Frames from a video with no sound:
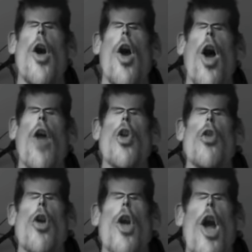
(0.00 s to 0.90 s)
and
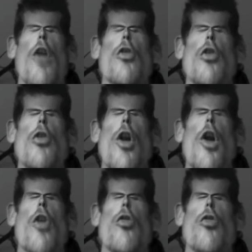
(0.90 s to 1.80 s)
uric acid,
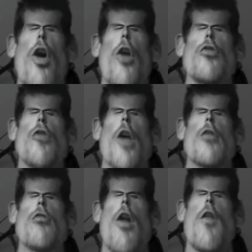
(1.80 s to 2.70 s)
cholesterol,
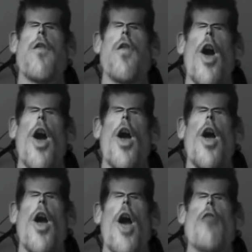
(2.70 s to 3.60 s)
saturated fat,
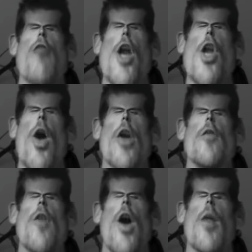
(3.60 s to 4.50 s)
and
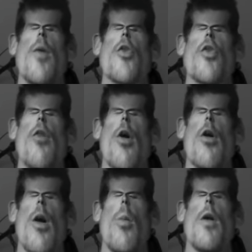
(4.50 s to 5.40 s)
radioactive elements that are all
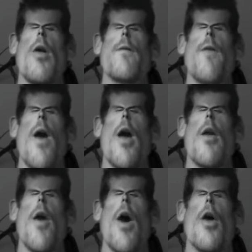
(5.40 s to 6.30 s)
commonly found in
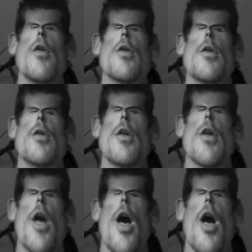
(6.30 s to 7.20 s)
the ocean
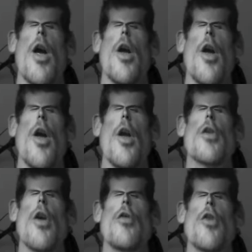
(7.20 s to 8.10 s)
today.
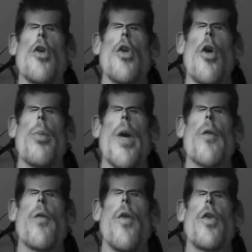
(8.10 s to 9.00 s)
So do your
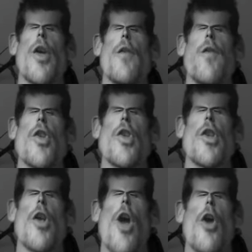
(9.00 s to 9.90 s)
bit for defishing
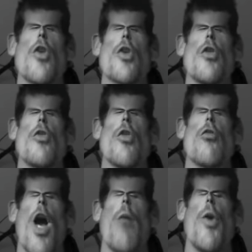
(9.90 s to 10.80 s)
the oceans and
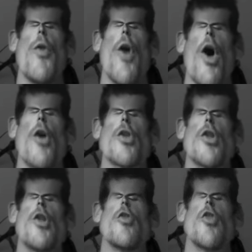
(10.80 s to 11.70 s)
raping the
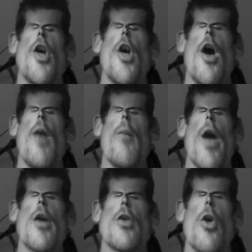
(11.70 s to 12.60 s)
oceans, and
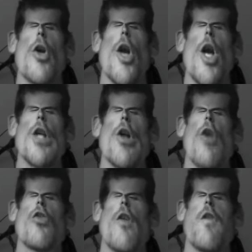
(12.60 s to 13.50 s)
make sure you eat
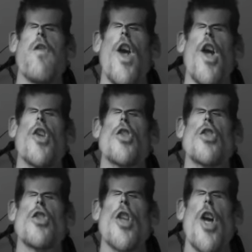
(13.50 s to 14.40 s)
lots of fish,